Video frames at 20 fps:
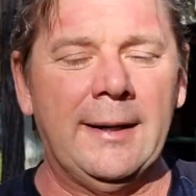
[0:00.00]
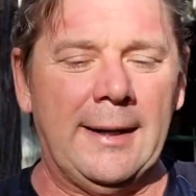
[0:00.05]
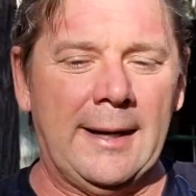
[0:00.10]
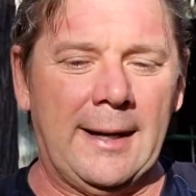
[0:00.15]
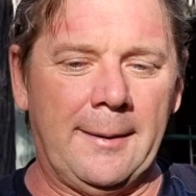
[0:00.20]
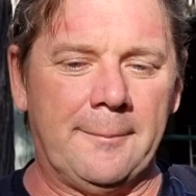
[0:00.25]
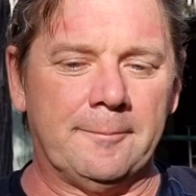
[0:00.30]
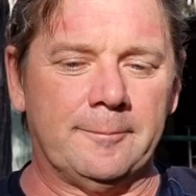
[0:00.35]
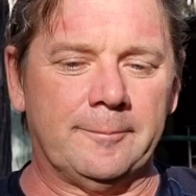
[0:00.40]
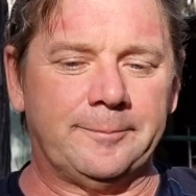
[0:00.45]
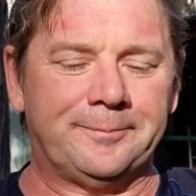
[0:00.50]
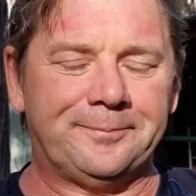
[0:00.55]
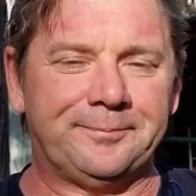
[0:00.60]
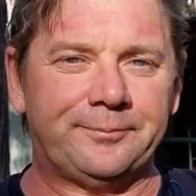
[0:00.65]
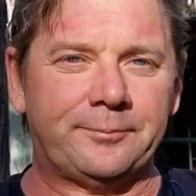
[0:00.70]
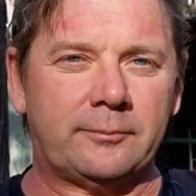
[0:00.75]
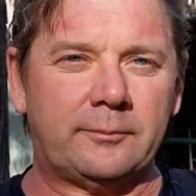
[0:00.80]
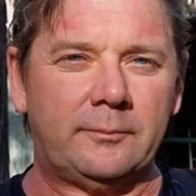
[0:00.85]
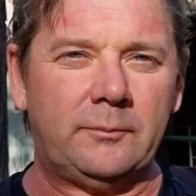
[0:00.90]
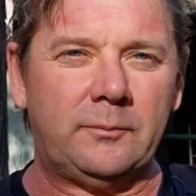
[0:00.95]

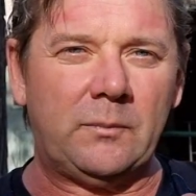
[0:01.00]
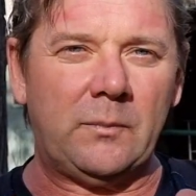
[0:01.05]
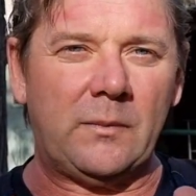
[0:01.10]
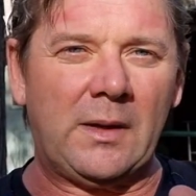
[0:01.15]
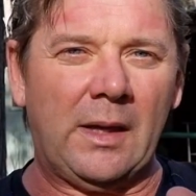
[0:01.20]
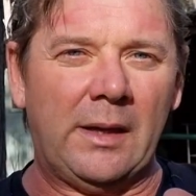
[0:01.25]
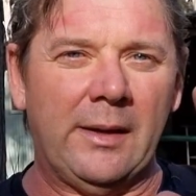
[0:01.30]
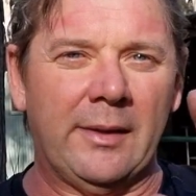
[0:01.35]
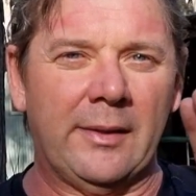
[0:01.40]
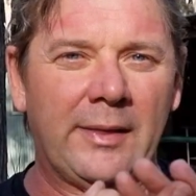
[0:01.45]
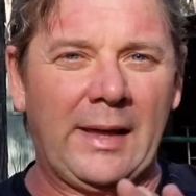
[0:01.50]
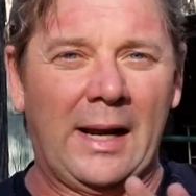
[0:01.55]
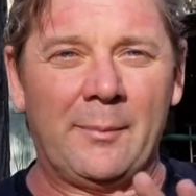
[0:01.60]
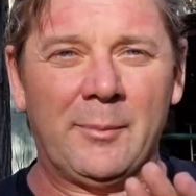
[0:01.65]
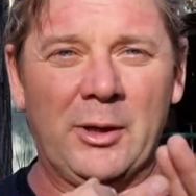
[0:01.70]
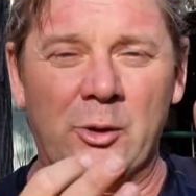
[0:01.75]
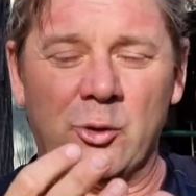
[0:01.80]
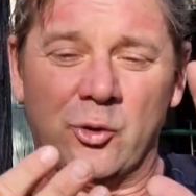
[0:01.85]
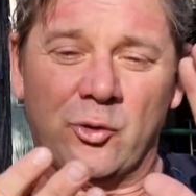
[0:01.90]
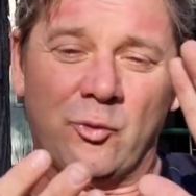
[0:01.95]
That'll
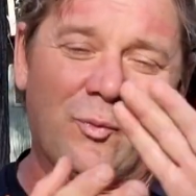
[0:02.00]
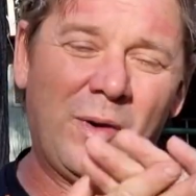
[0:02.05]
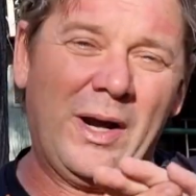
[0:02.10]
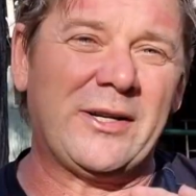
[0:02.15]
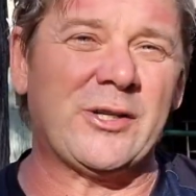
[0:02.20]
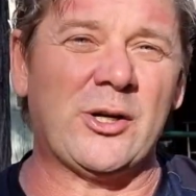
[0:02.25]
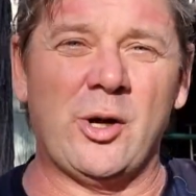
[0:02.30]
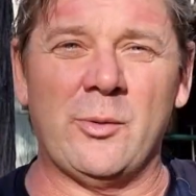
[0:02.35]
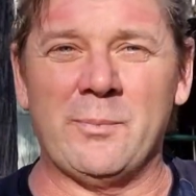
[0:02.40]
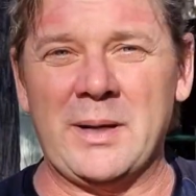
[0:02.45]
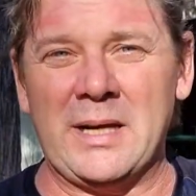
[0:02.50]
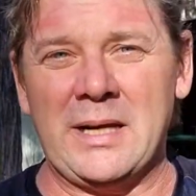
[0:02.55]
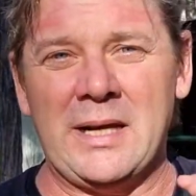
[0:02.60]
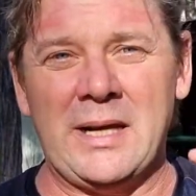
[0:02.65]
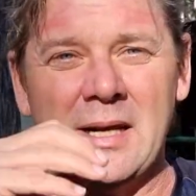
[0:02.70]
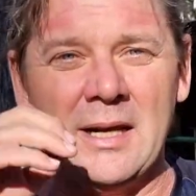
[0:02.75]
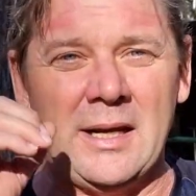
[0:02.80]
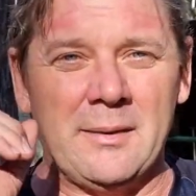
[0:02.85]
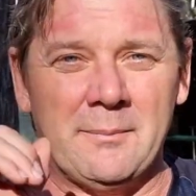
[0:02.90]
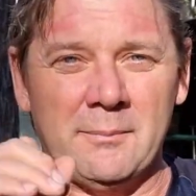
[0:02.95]
be good. Reg will be
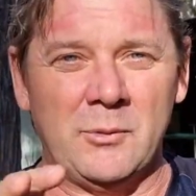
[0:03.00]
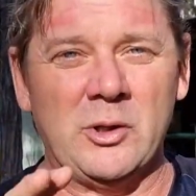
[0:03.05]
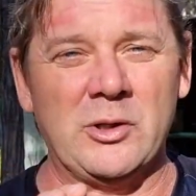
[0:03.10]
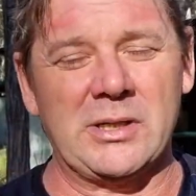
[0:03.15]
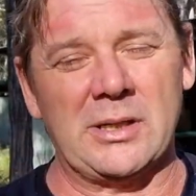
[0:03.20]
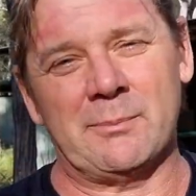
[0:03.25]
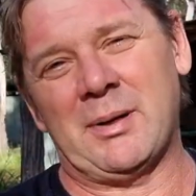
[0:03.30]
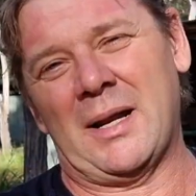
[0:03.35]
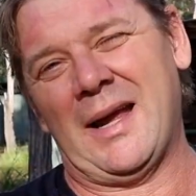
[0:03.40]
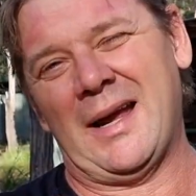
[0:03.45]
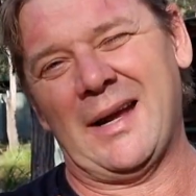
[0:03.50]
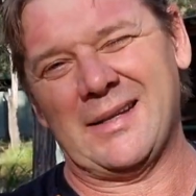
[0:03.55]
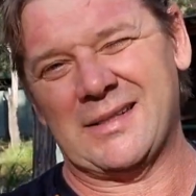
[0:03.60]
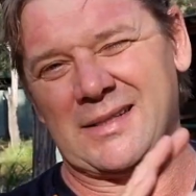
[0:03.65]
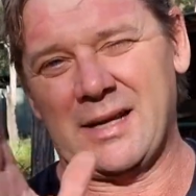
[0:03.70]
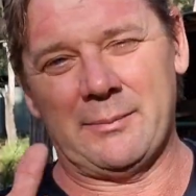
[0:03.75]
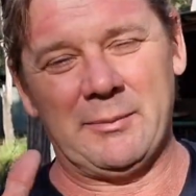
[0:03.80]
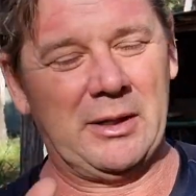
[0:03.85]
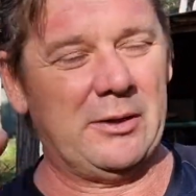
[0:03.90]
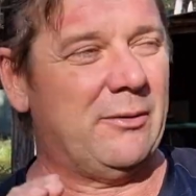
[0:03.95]
here, music playing, it's
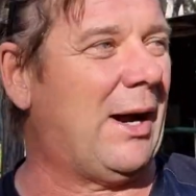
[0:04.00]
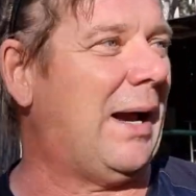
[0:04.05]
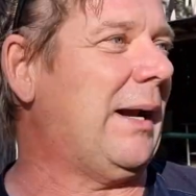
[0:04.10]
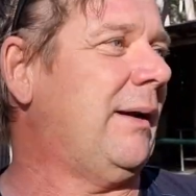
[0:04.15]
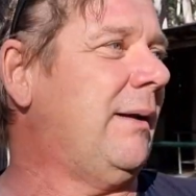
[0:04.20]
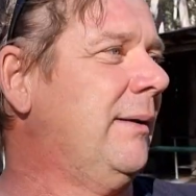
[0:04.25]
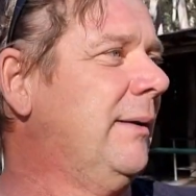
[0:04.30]
going to be great.